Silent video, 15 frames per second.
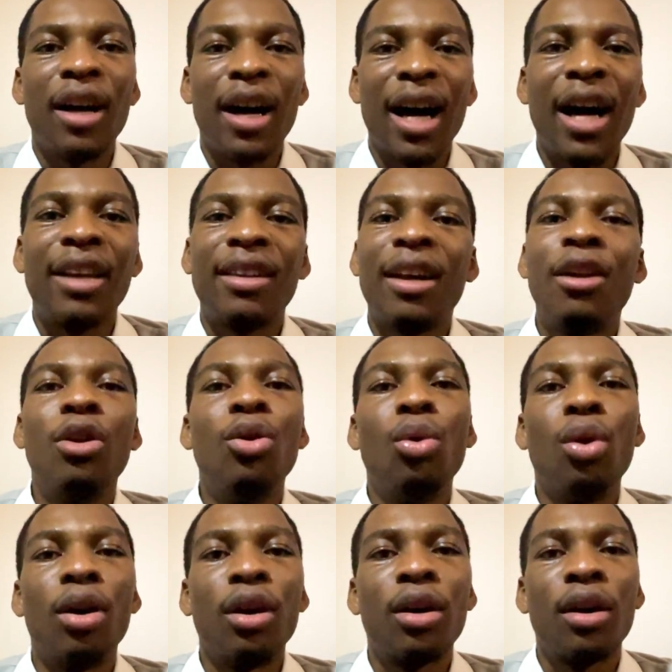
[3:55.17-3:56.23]
at a
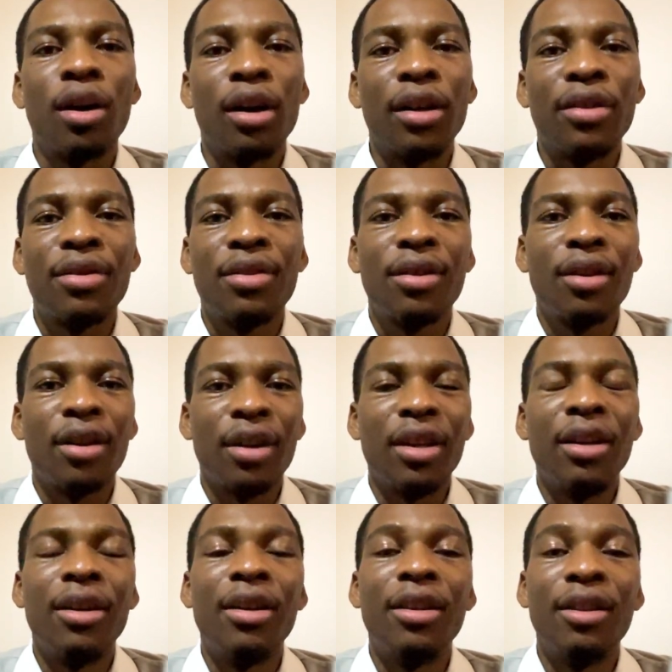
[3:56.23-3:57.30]
lower cost
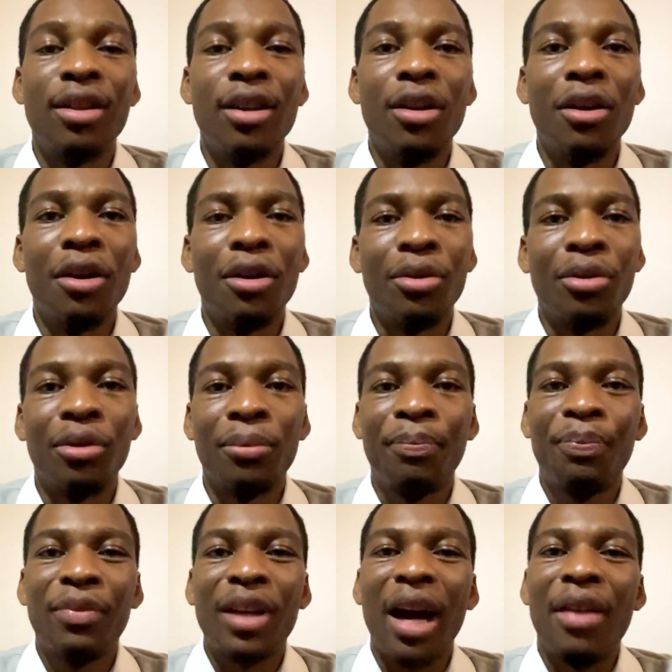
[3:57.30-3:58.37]
in the long run.
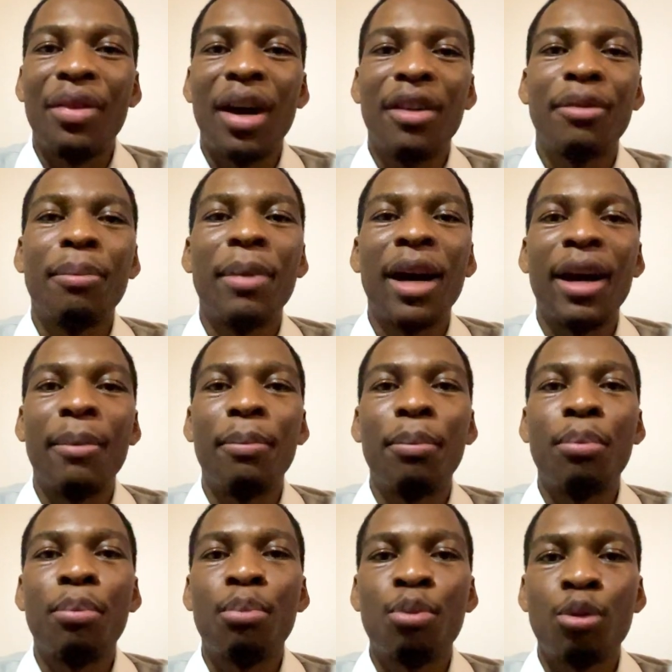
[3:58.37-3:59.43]
And that's my
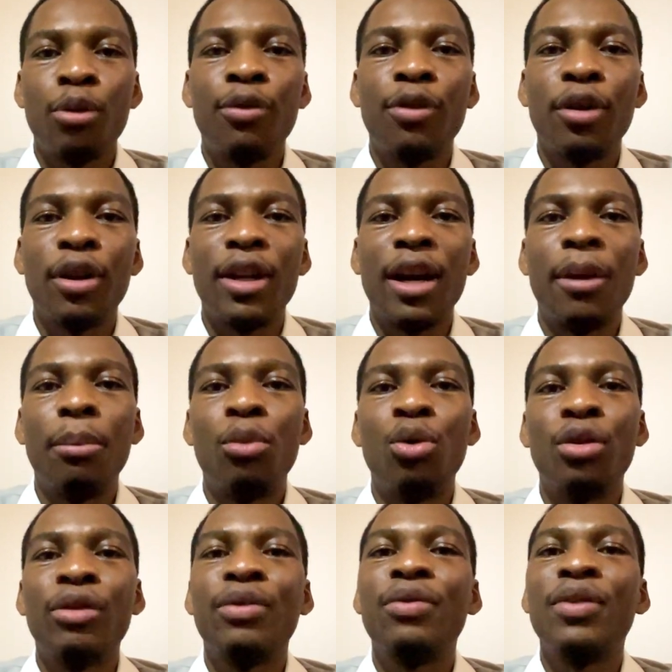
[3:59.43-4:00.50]
preferred and
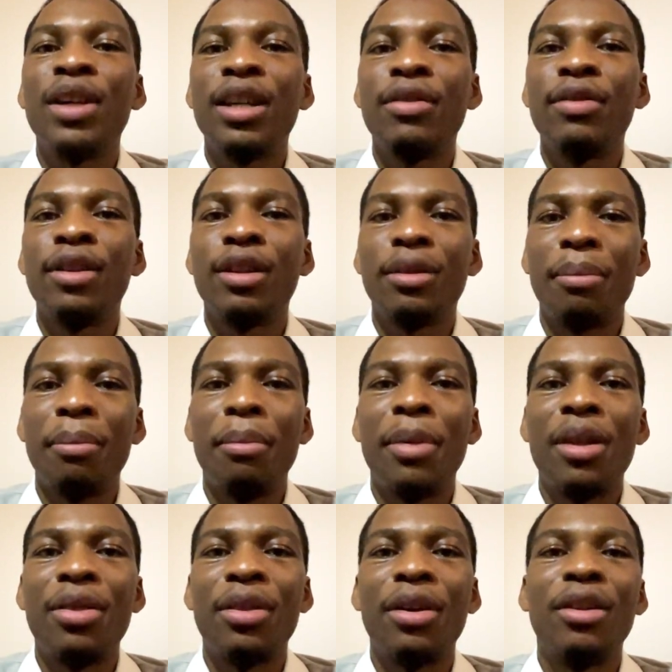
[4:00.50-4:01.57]
most favored
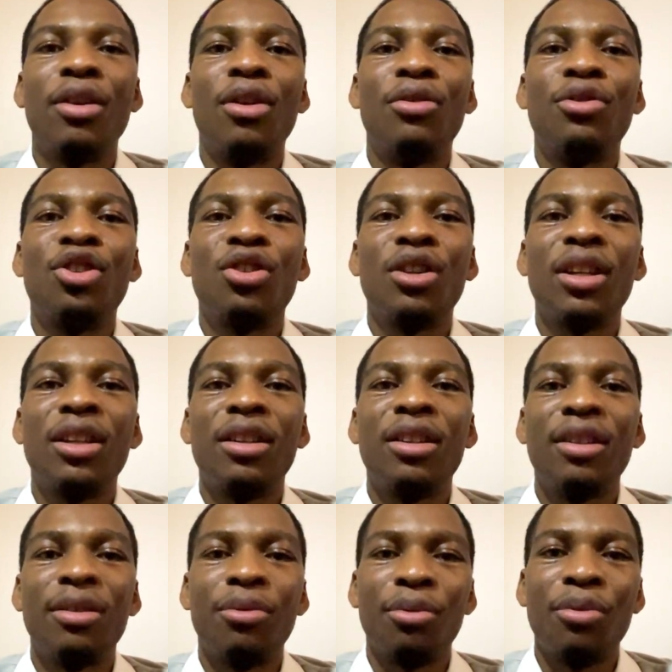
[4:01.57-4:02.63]
method of
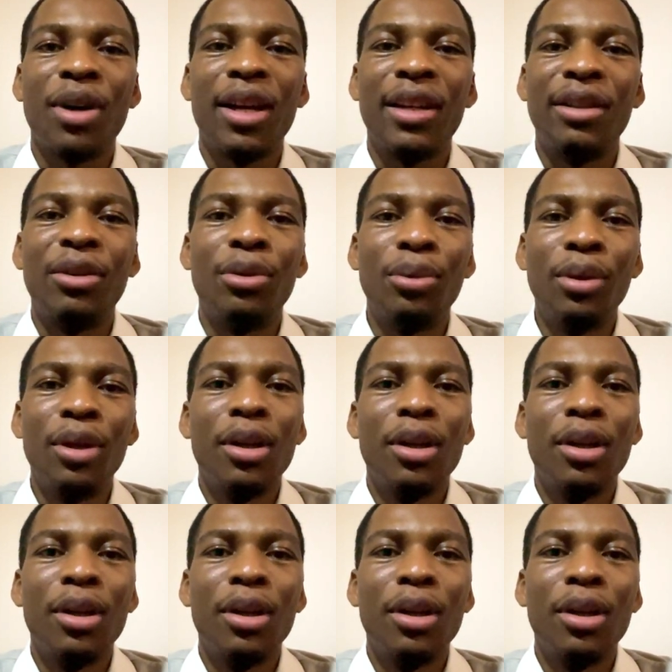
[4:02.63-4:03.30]
trading right now,